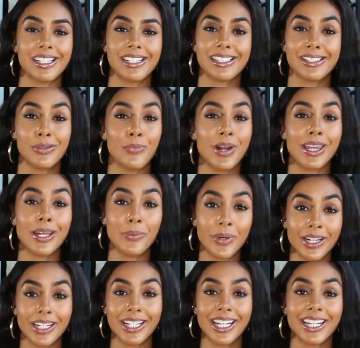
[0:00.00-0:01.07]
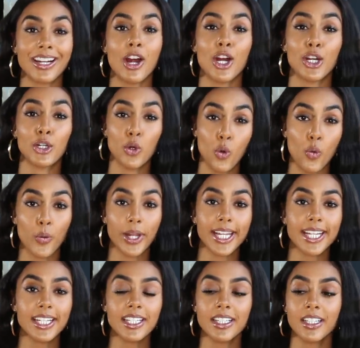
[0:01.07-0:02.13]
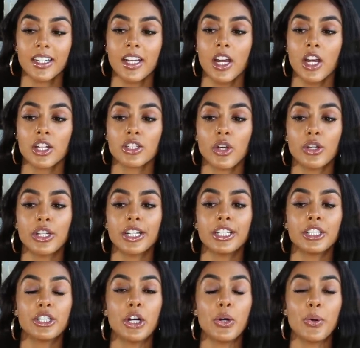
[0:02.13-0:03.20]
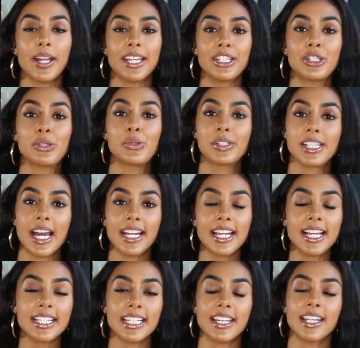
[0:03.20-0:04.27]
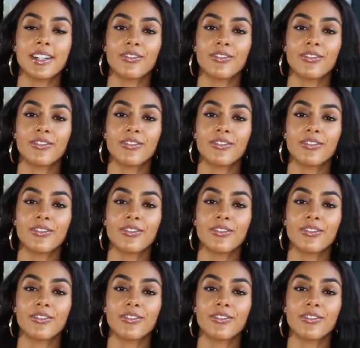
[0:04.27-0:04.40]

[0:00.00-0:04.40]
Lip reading: is the way that we're going to get our coin. So you're going to go into settings, and